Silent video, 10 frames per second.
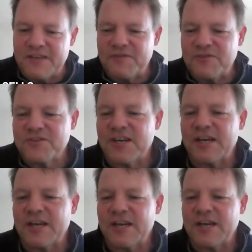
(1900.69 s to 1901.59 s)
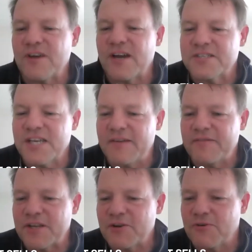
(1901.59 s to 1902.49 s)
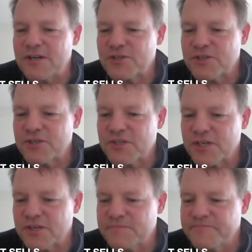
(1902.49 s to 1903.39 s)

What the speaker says: give you time if you guys have any questions here.